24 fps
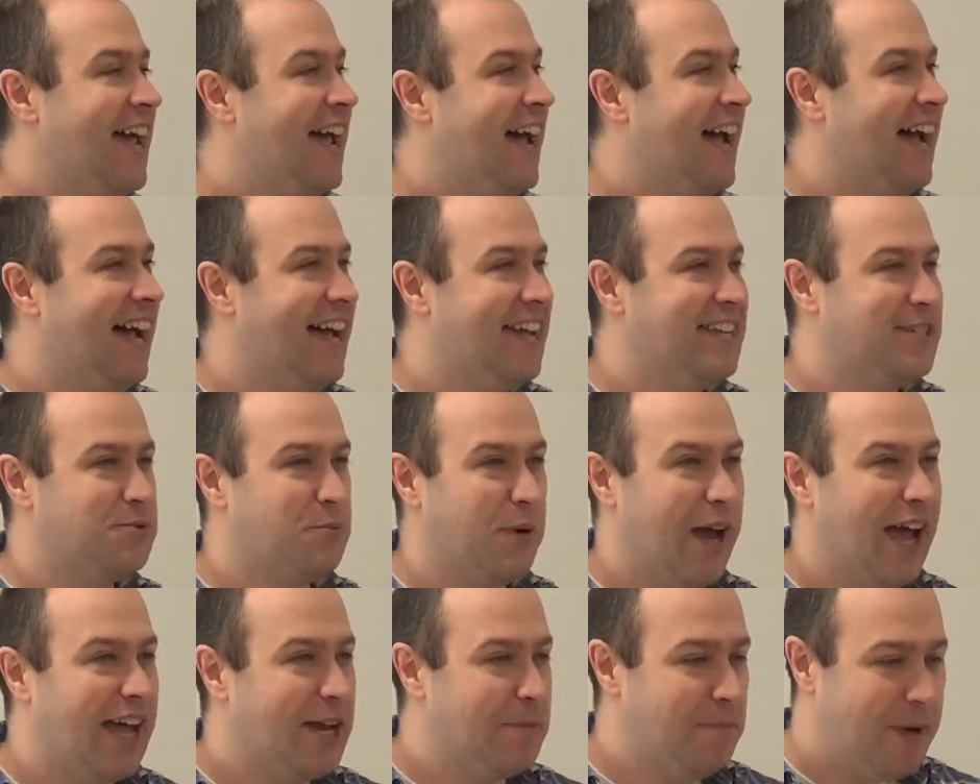And
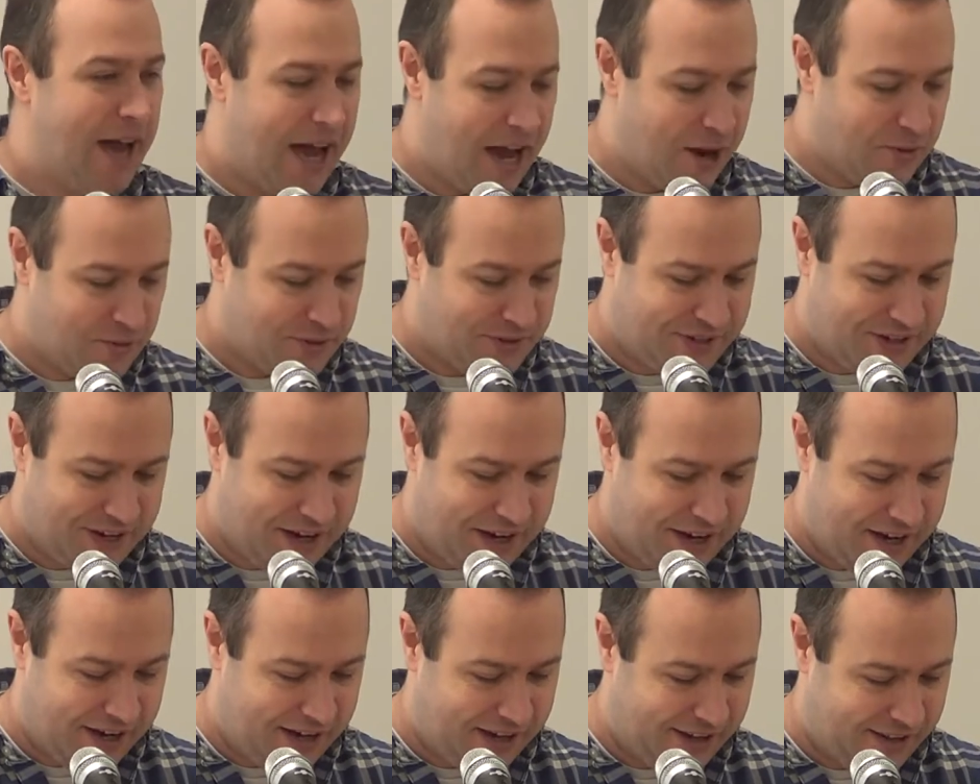we had about,
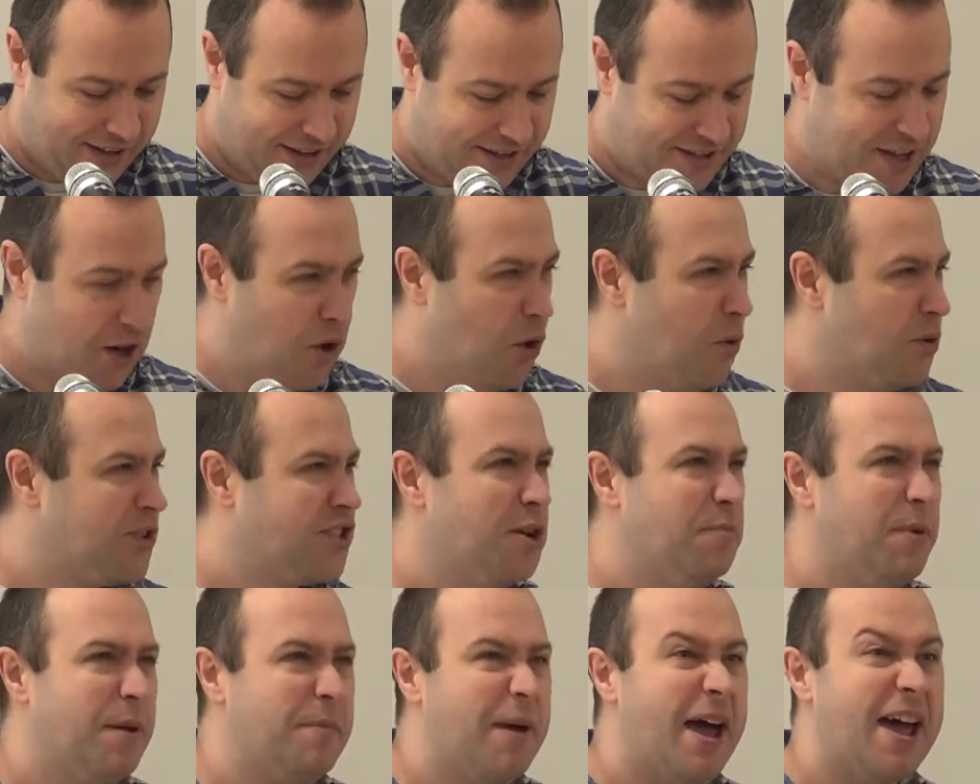they said, oh, it's
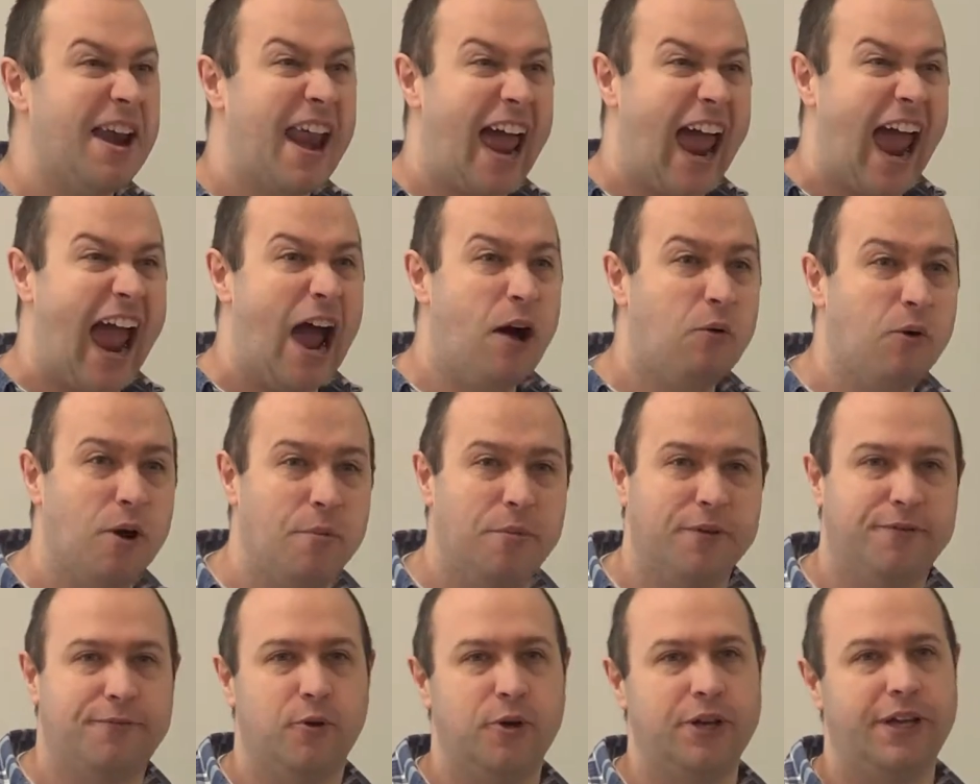going to be about an hour
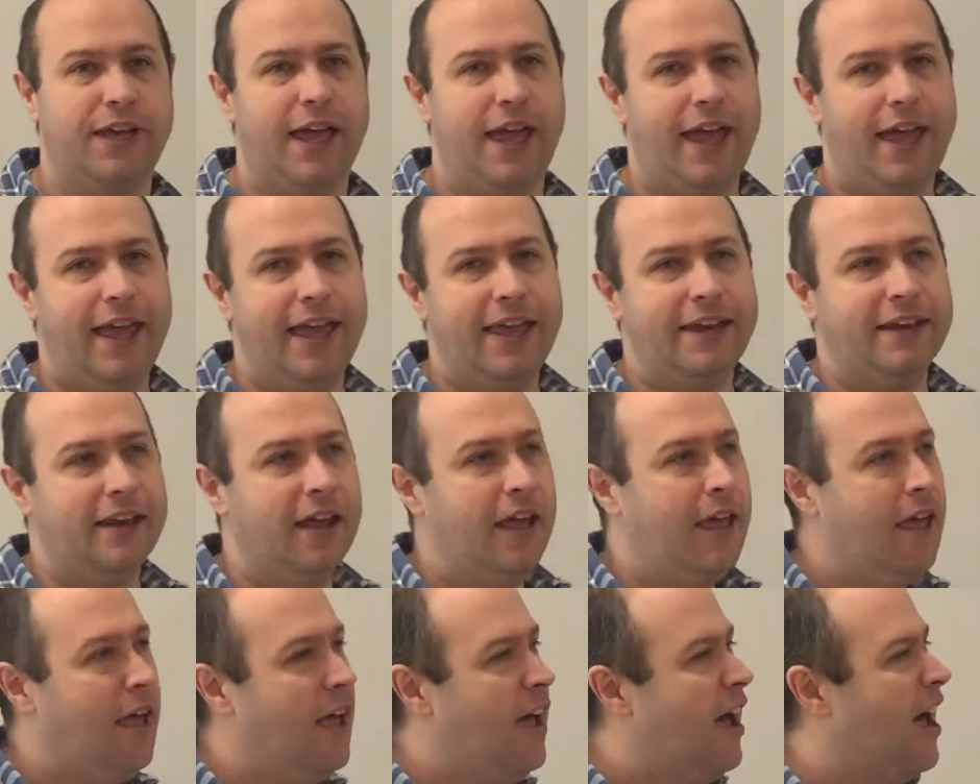before you get in.
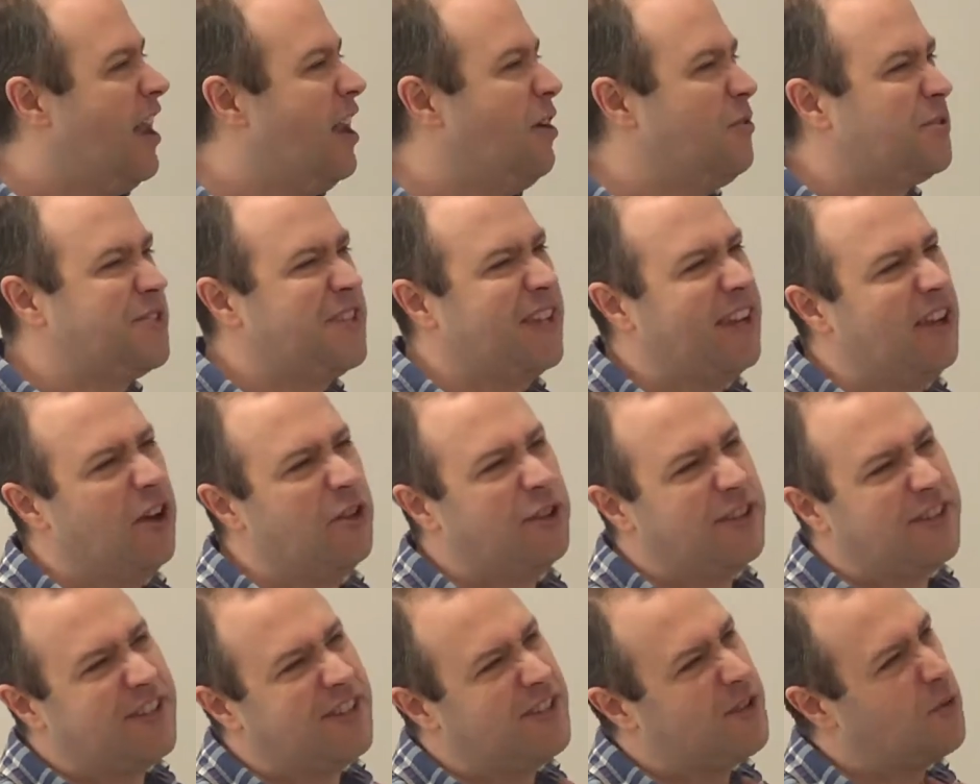And I was thinking, oh,
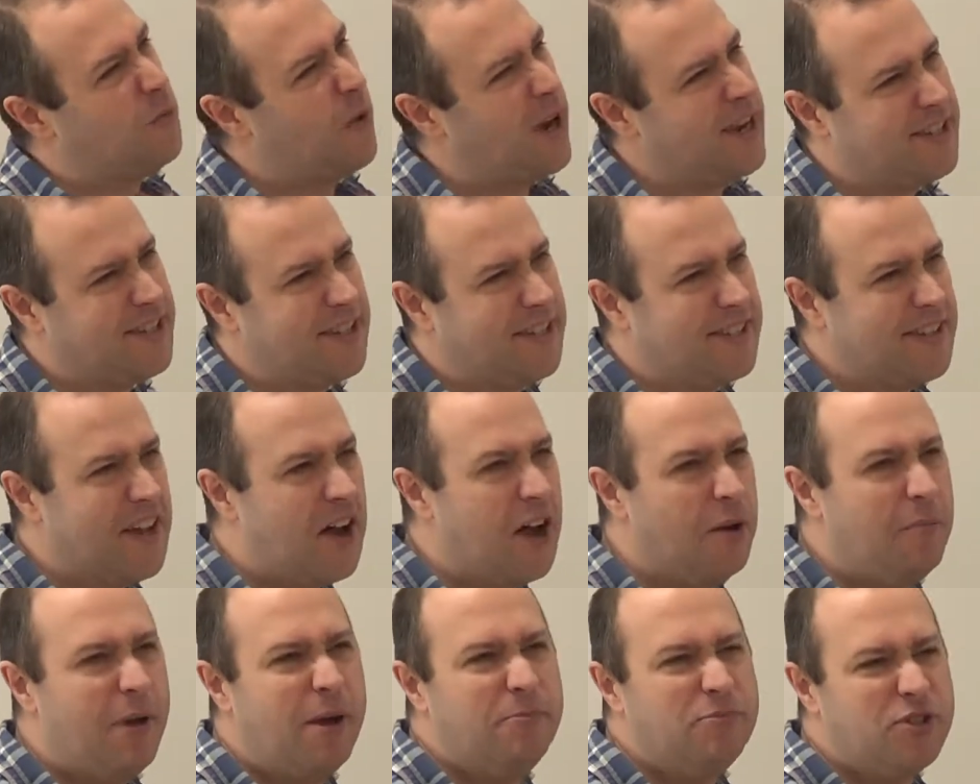this is a waste of
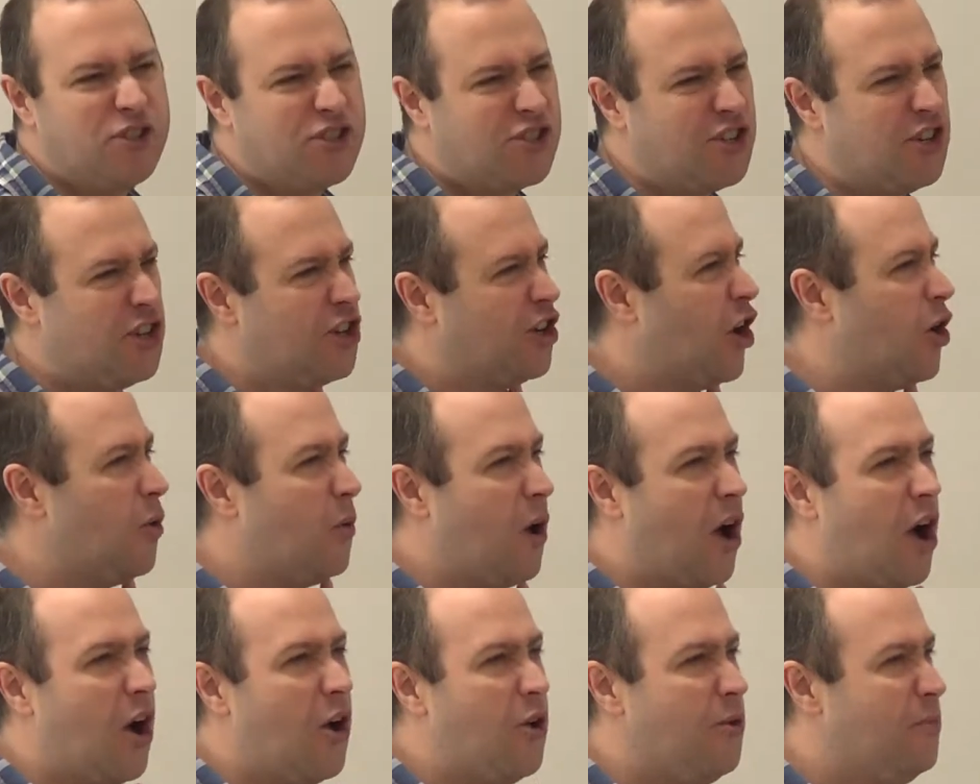time. I'm just going to go
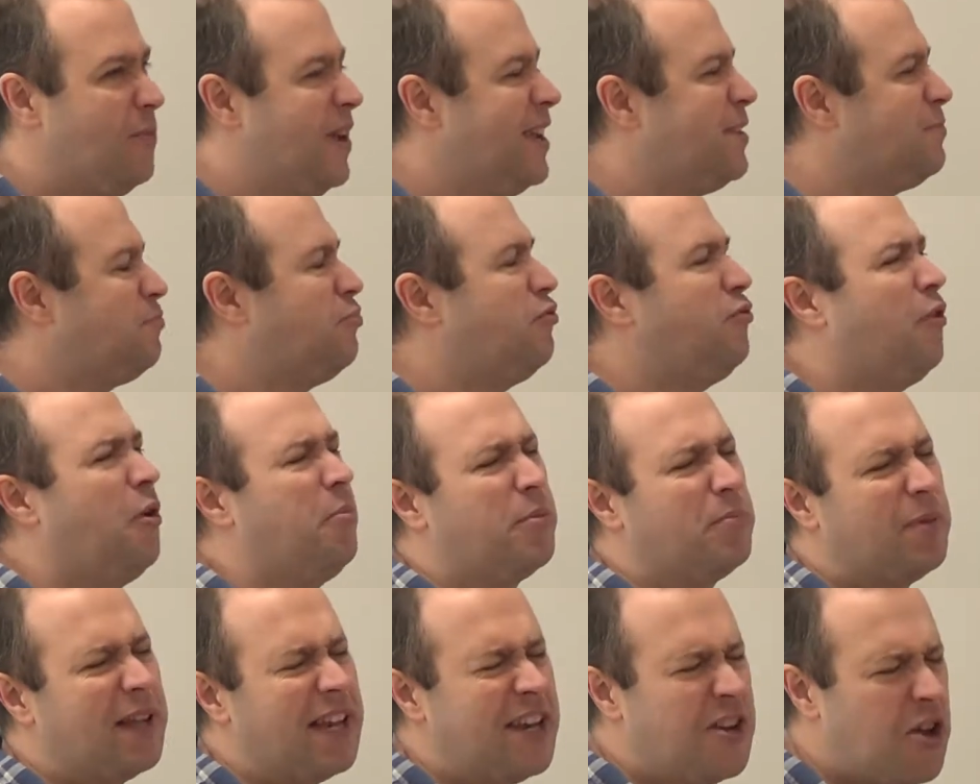home. It's
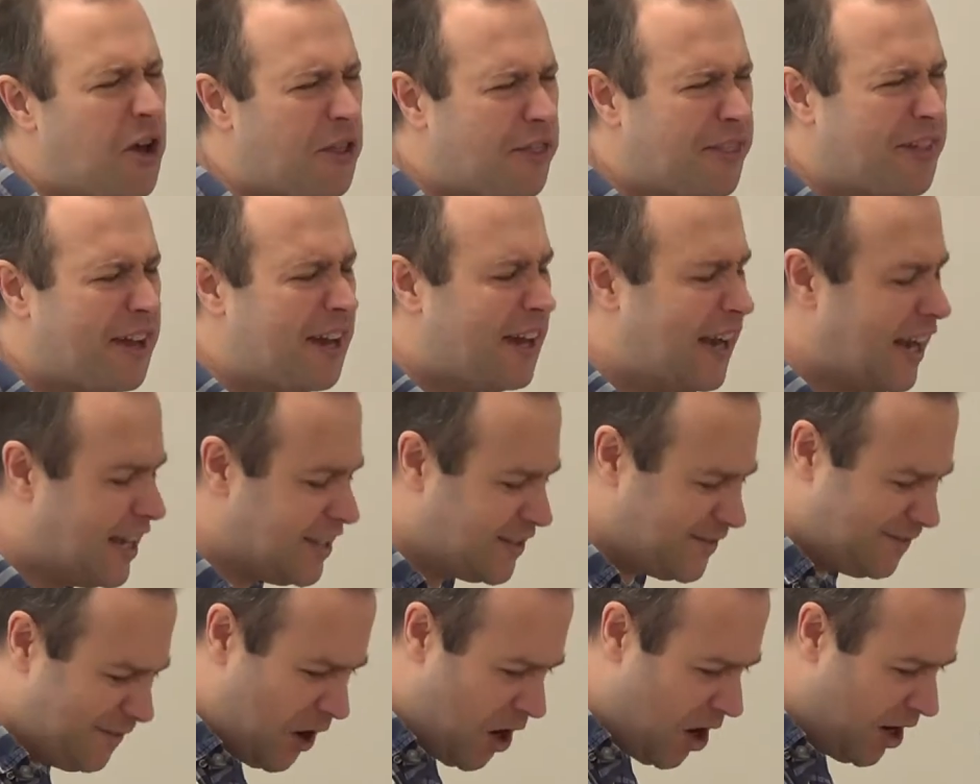probably nothing.
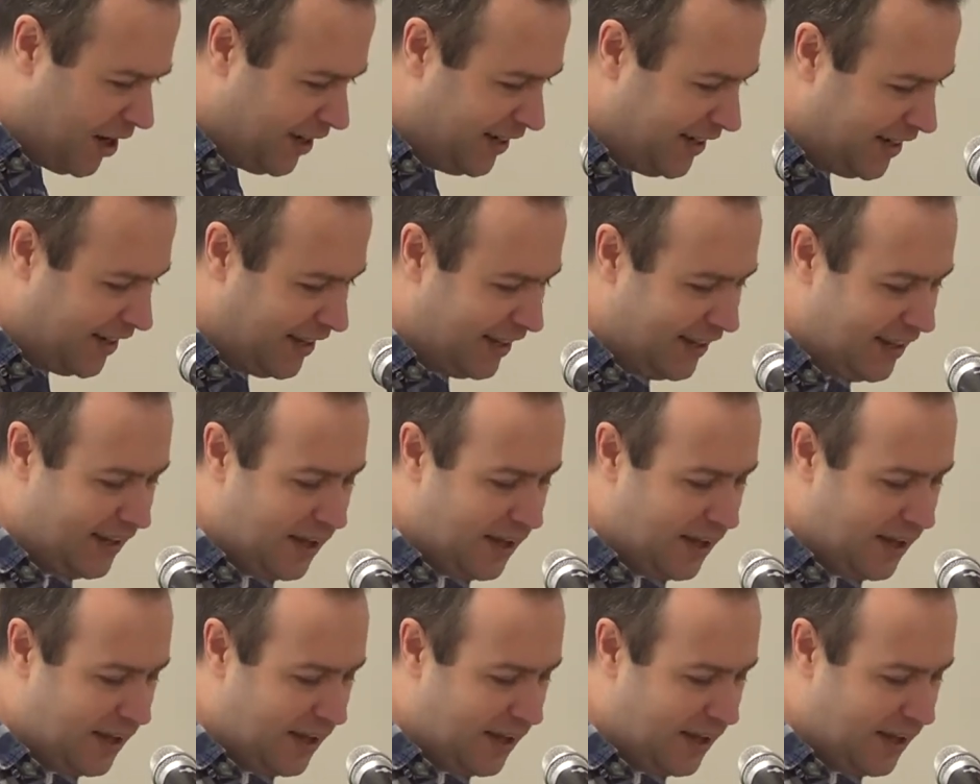It's fine.